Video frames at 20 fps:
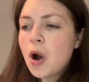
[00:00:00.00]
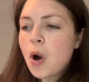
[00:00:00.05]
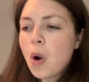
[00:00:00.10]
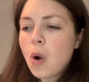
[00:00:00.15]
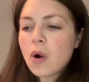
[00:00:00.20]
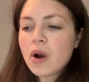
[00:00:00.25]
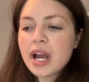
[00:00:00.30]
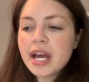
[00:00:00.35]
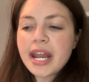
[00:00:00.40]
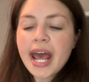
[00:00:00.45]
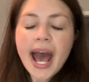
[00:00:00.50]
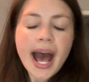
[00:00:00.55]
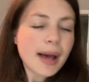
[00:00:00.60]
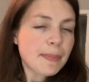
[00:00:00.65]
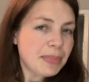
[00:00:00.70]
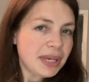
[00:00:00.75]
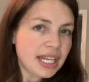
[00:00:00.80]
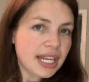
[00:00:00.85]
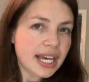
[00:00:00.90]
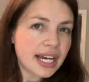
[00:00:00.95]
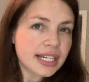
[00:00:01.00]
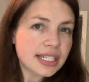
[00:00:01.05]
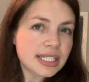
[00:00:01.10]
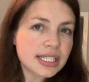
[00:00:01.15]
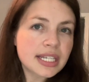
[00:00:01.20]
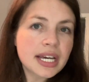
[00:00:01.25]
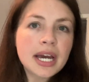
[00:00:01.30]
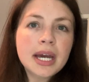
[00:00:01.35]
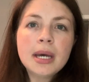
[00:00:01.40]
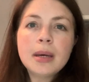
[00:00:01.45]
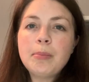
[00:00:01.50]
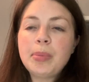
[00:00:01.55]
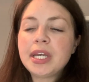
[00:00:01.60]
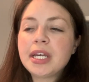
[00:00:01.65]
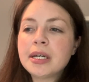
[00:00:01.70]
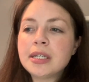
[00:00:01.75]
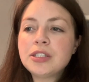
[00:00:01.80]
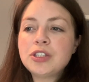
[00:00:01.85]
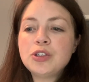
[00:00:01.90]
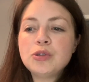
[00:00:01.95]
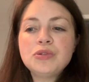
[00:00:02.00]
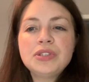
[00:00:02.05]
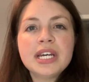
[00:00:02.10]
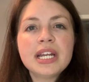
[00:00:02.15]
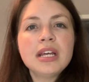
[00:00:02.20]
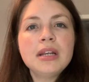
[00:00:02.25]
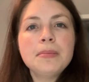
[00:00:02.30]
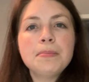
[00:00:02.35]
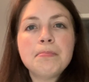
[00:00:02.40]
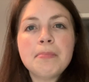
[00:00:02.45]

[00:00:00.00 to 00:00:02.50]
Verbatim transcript: or unhappiness because you didn't